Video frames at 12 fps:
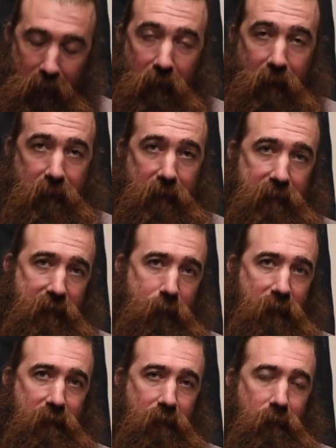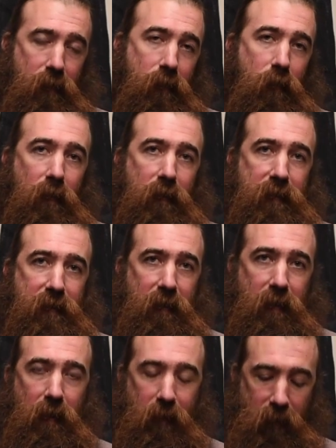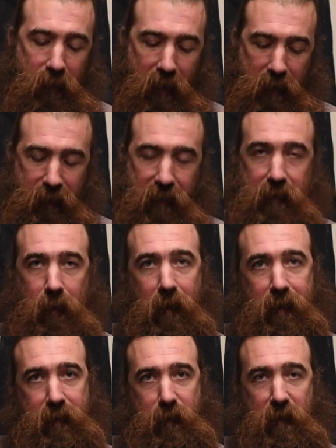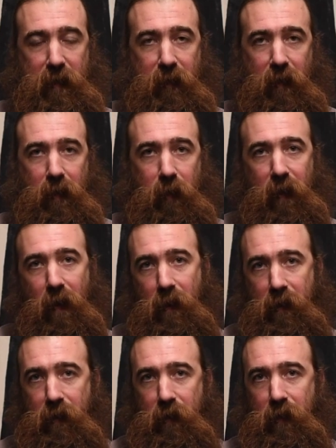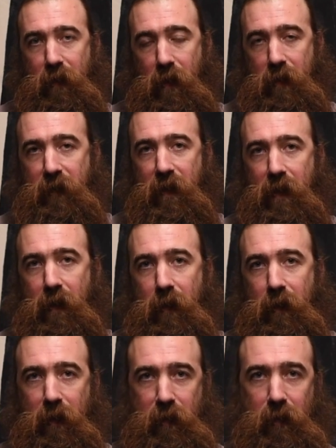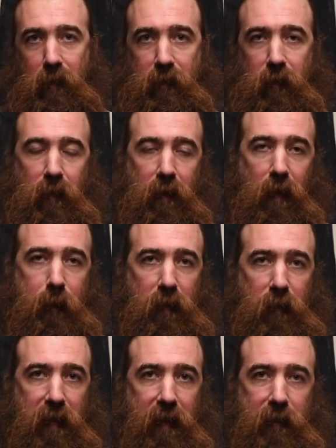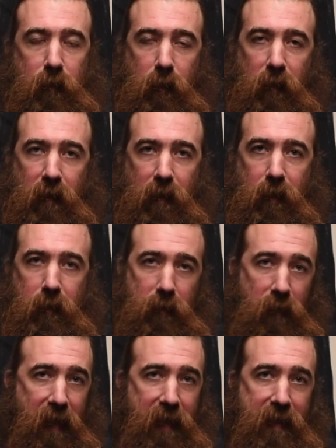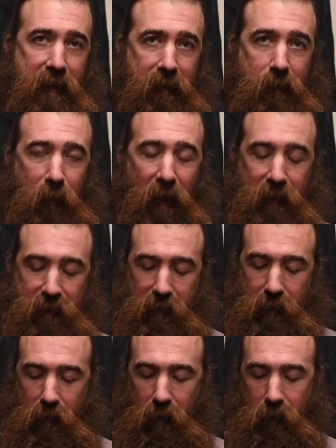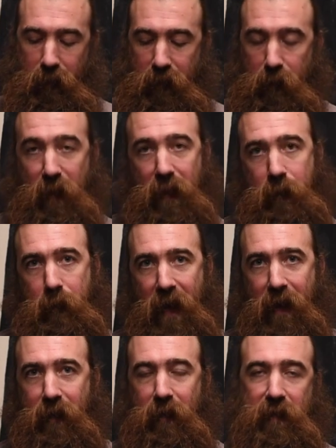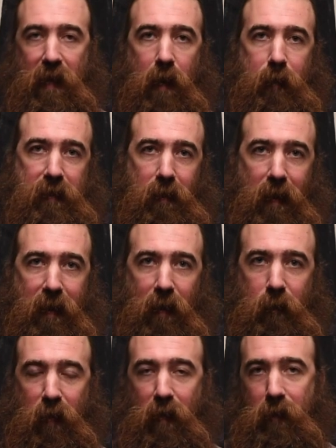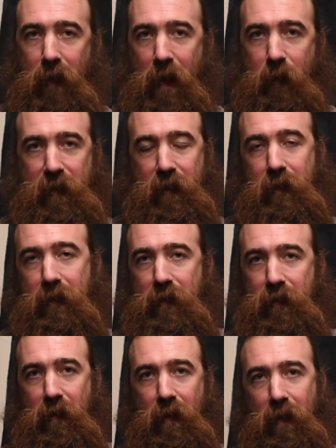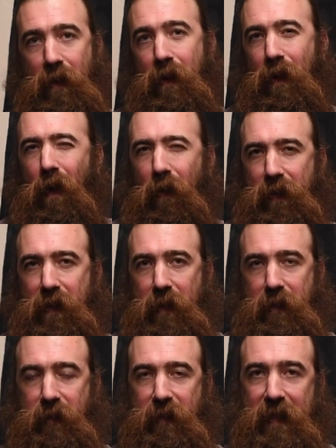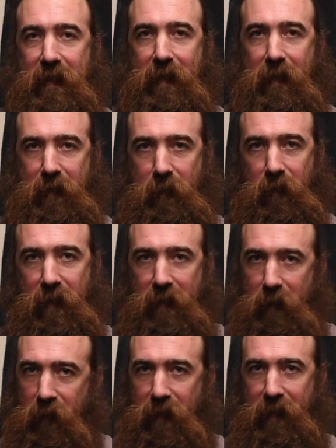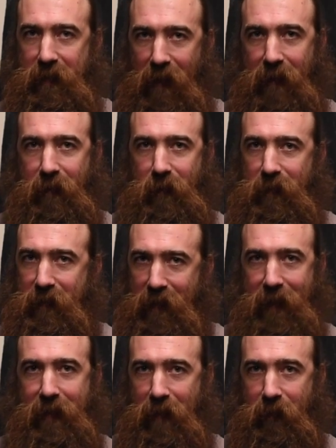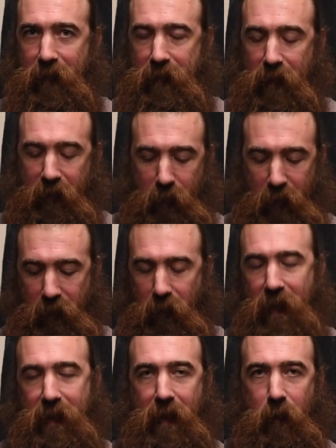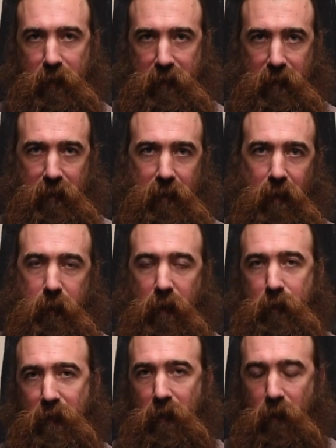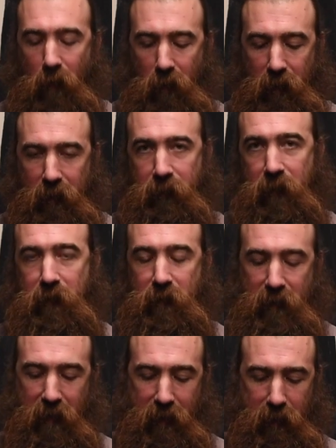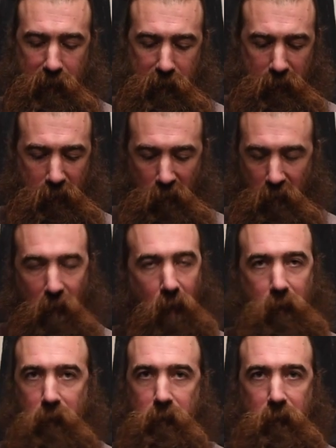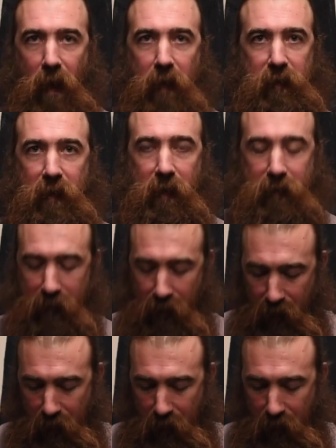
In this episode, we're just going to cover kind of this light specifically. We are going to do another video that you should look for in a couple of weeks where we're going to do a head-to-head comparison of the beam patterns, how much light output, how much current draw, all those kinds of details and really, really technical scientific stuff. But for right now, we're just going to talk about build quality, feature sets, and other odds and ends.